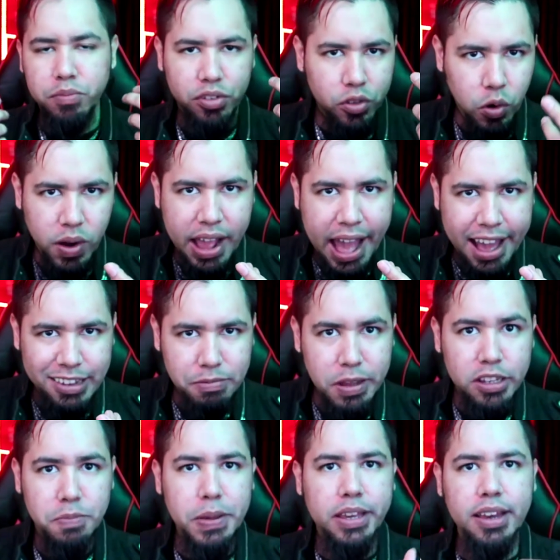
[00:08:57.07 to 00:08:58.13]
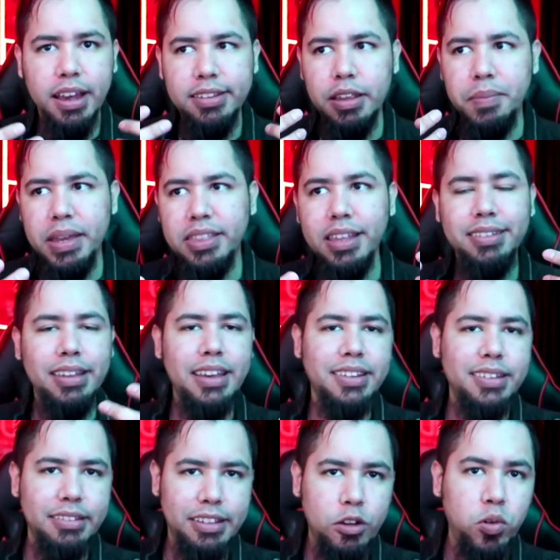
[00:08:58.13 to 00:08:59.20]
some story aspects, because, I mean, this
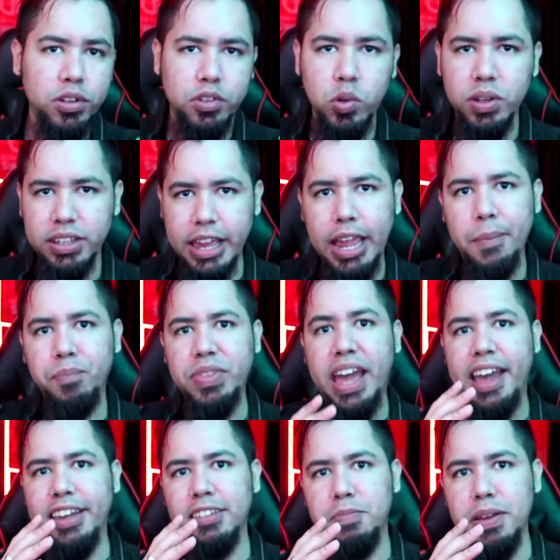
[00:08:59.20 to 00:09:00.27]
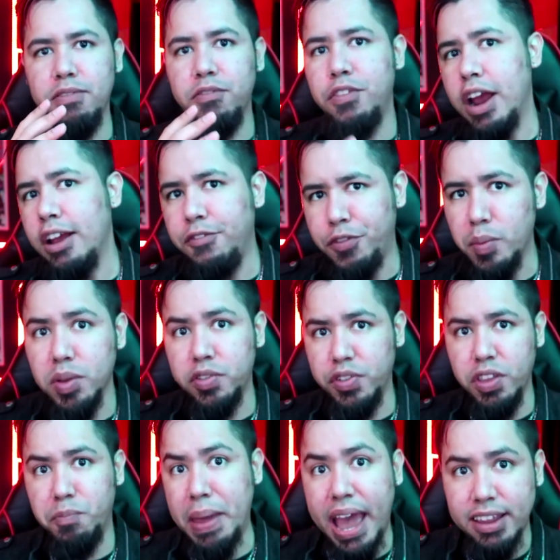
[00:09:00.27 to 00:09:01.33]
is a sequel to a game that has been very famous
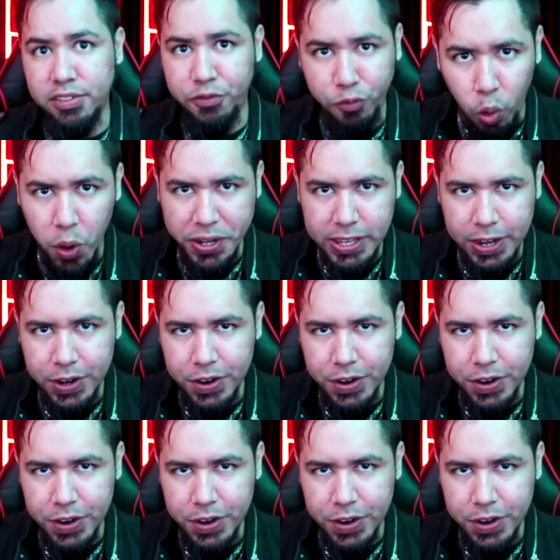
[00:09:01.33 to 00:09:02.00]
for the past 4